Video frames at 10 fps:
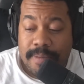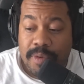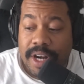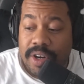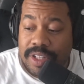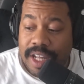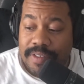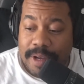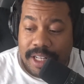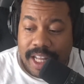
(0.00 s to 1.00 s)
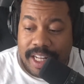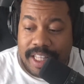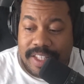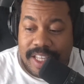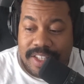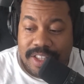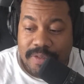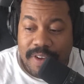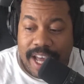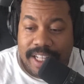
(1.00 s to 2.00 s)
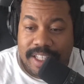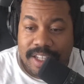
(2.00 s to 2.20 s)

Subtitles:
What I don't love about a lot of this is the fact,